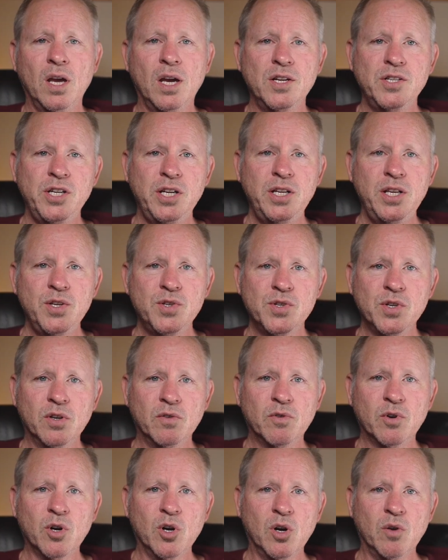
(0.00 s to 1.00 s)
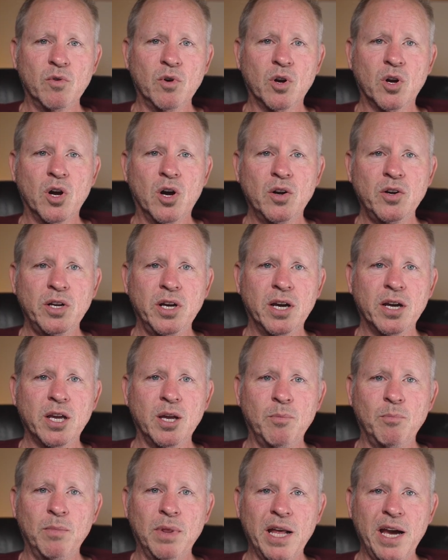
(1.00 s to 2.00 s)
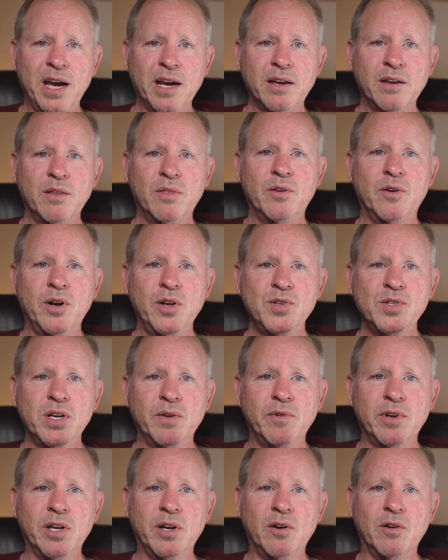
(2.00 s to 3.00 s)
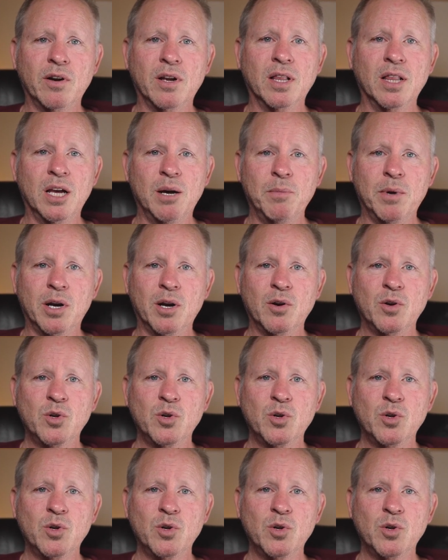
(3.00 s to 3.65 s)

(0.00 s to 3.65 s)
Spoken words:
A GT Silver over Cognac and Black 3,700 kilometer